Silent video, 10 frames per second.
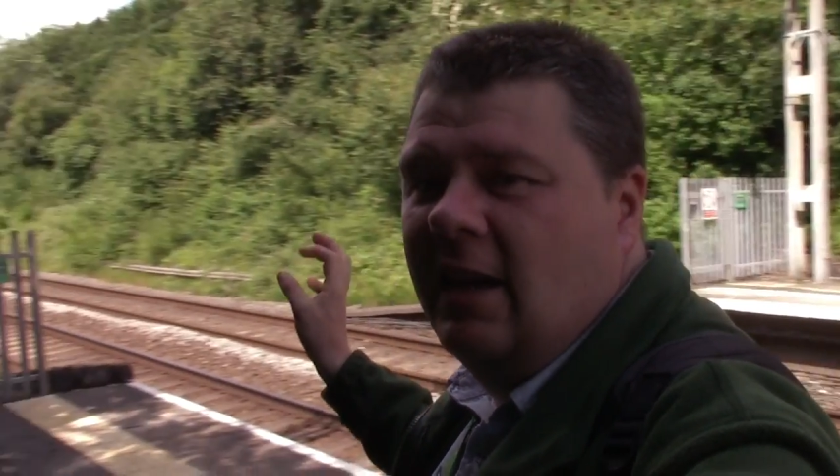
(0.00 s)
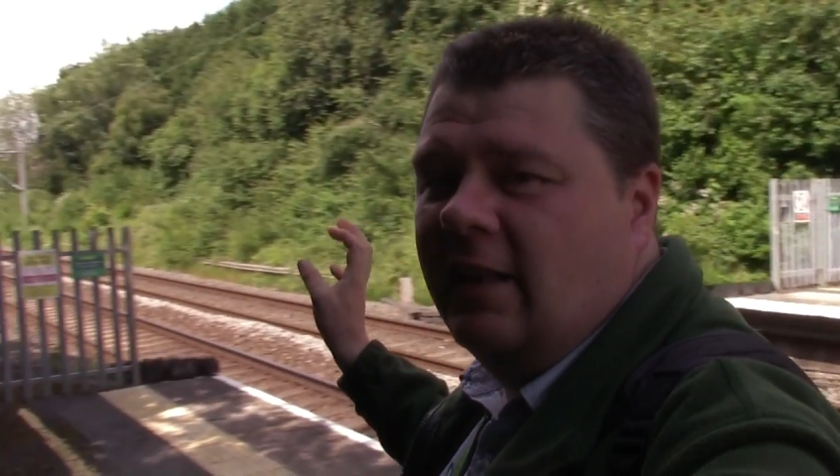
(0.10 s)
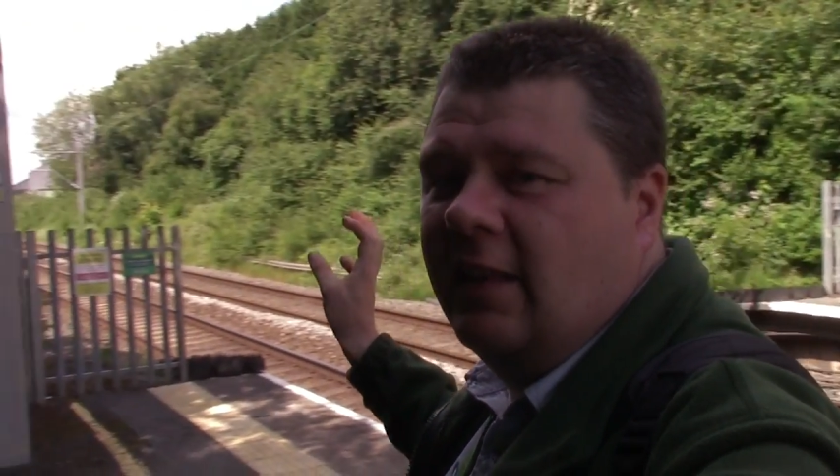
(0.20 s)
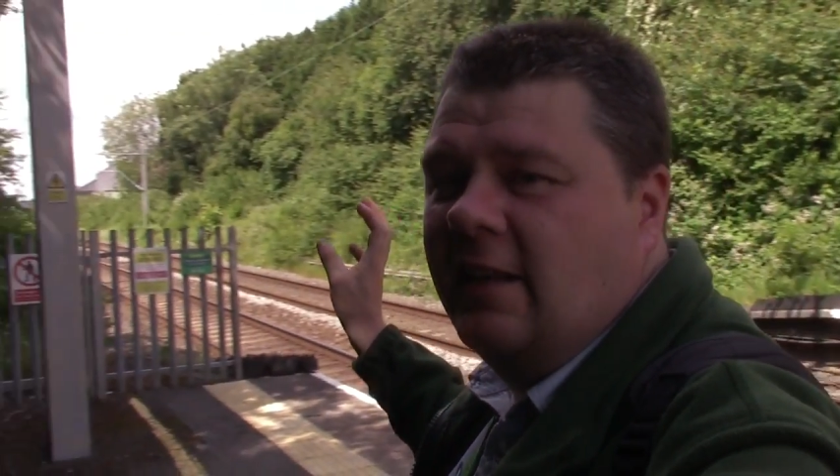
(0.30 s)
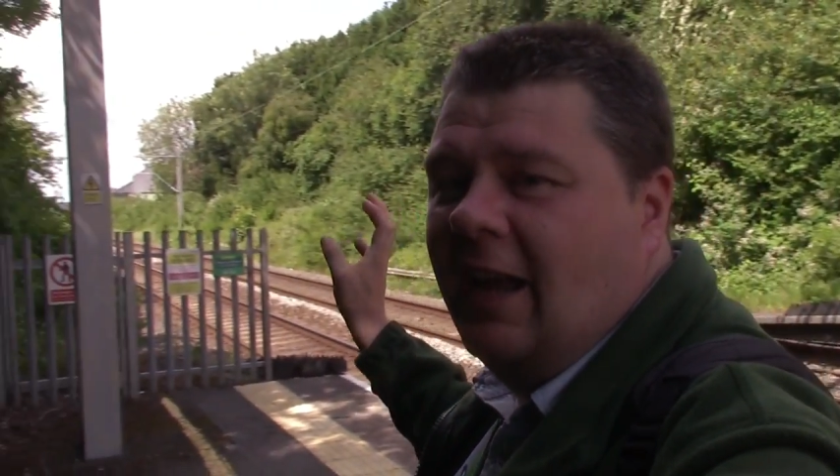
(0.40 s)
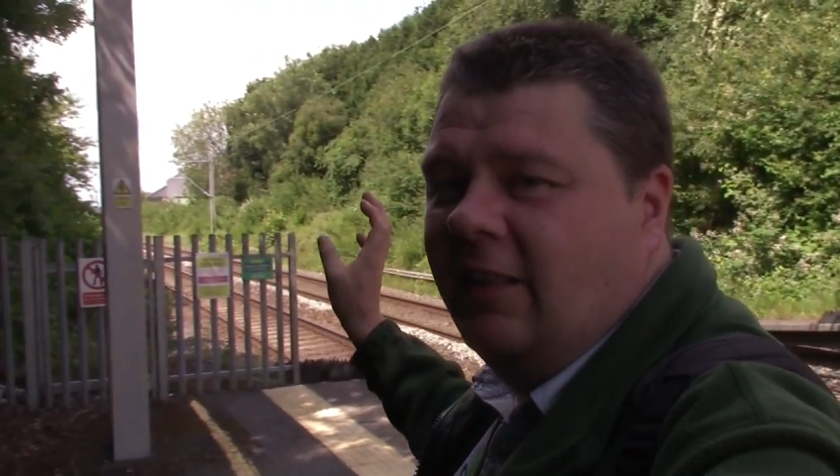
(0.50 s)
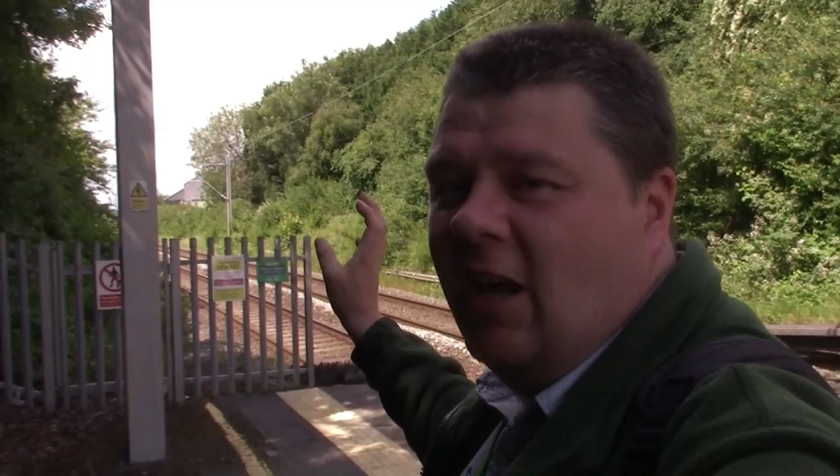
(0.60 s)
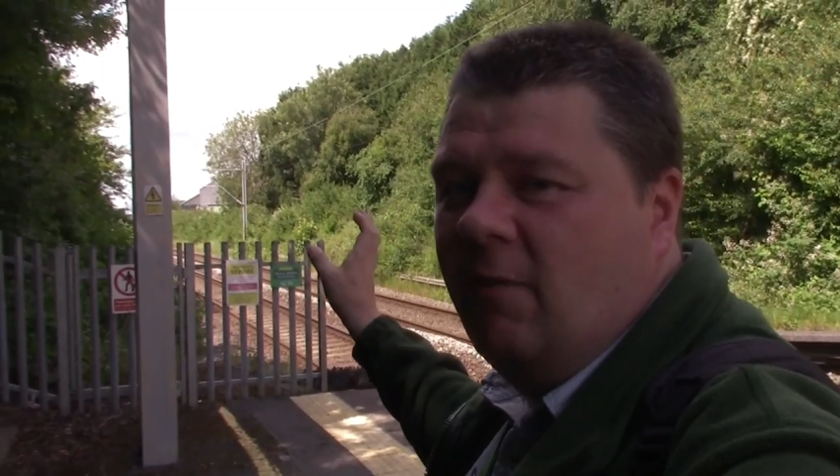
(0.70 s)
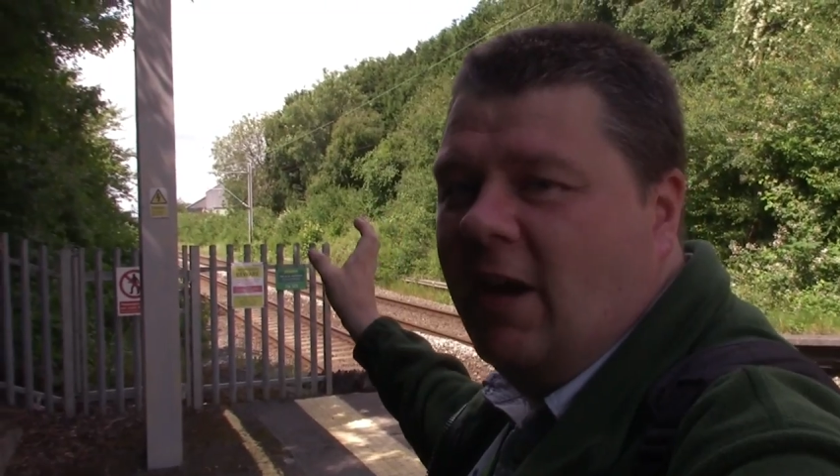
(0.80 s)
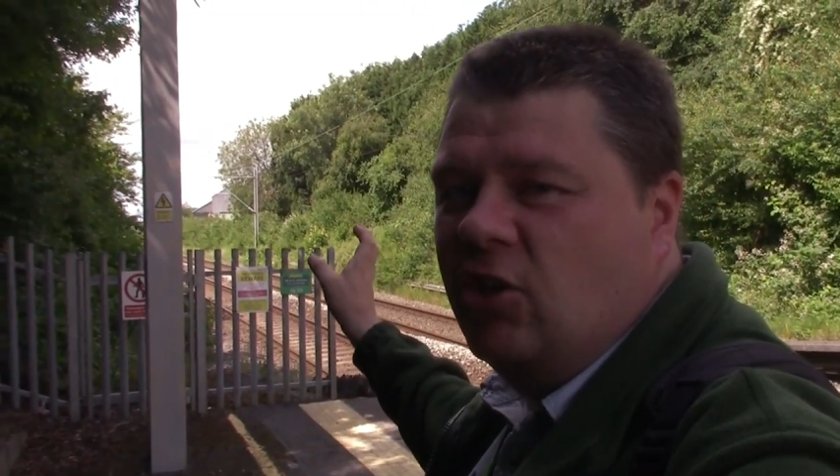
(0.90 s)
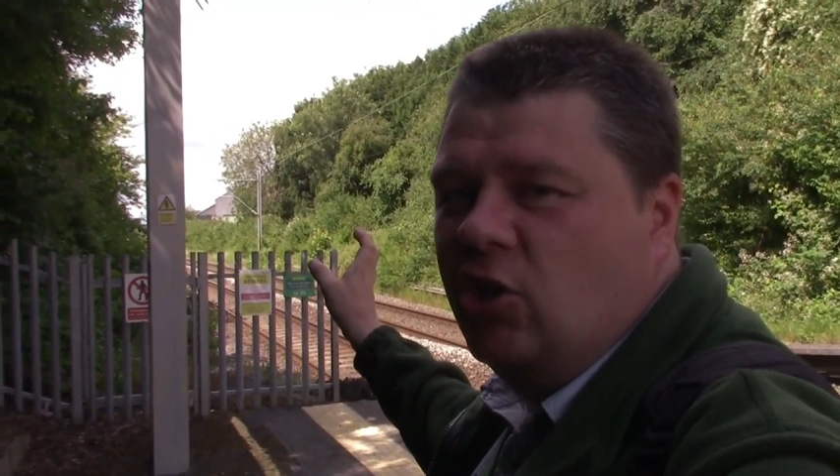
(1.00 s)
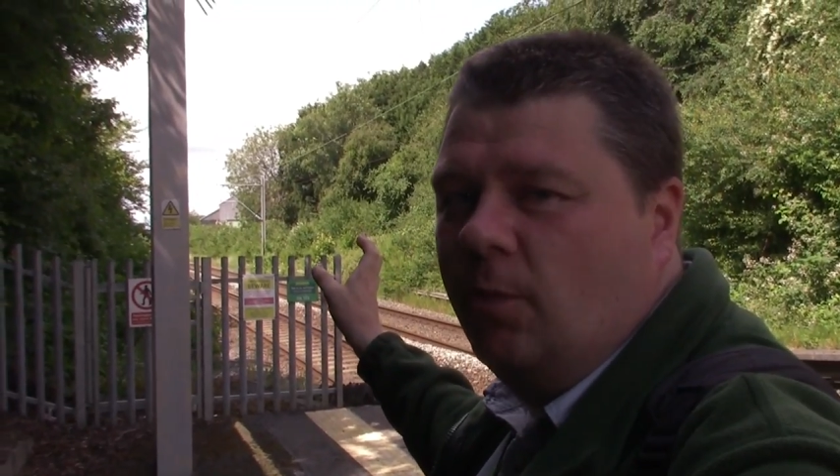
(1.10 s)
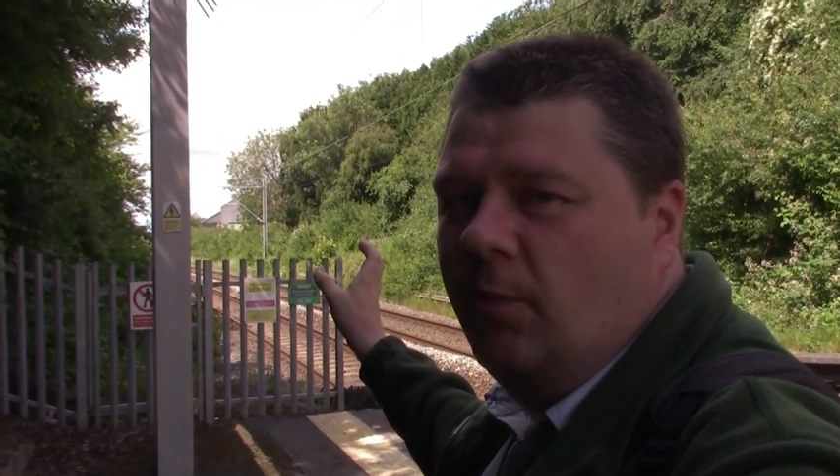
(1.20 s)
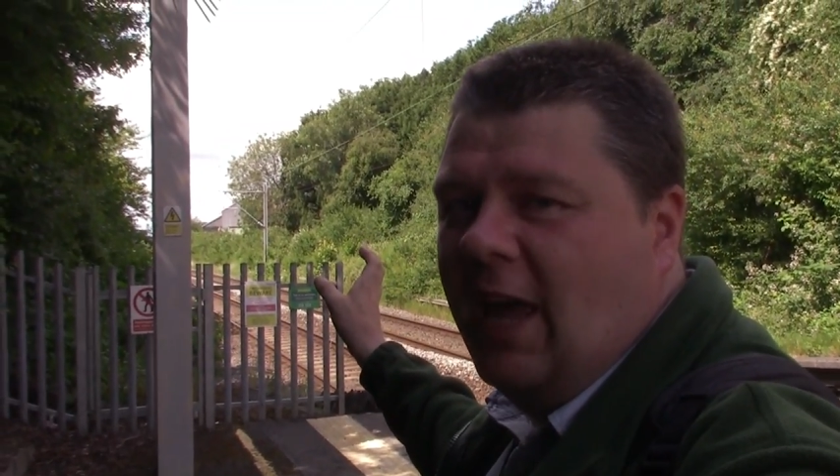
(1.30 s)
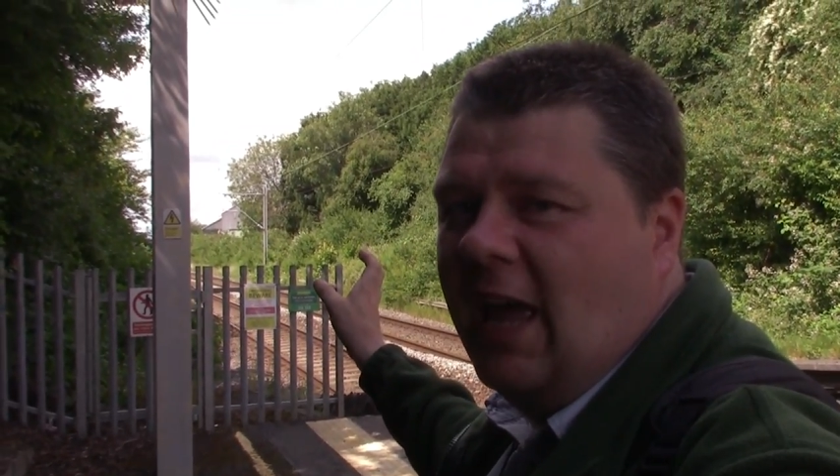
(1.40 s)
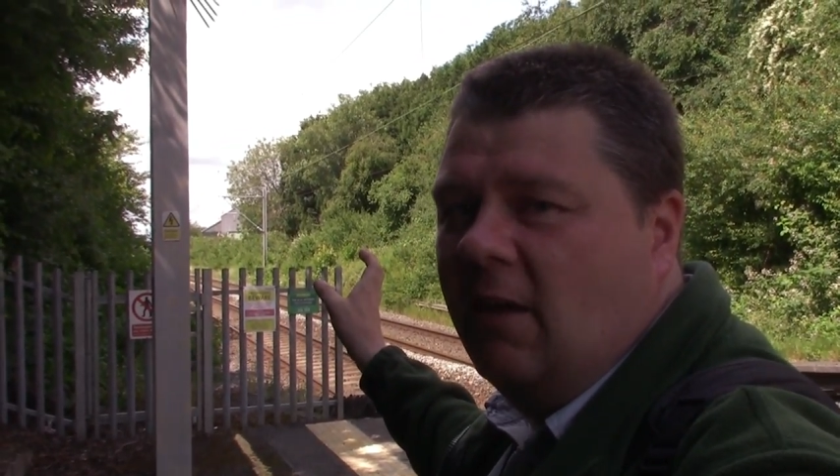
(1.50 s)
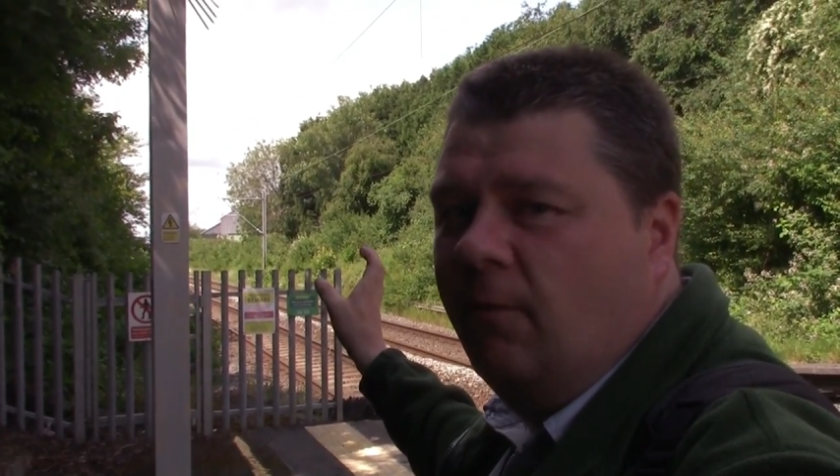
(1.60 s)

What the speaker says: it's in that direction up there,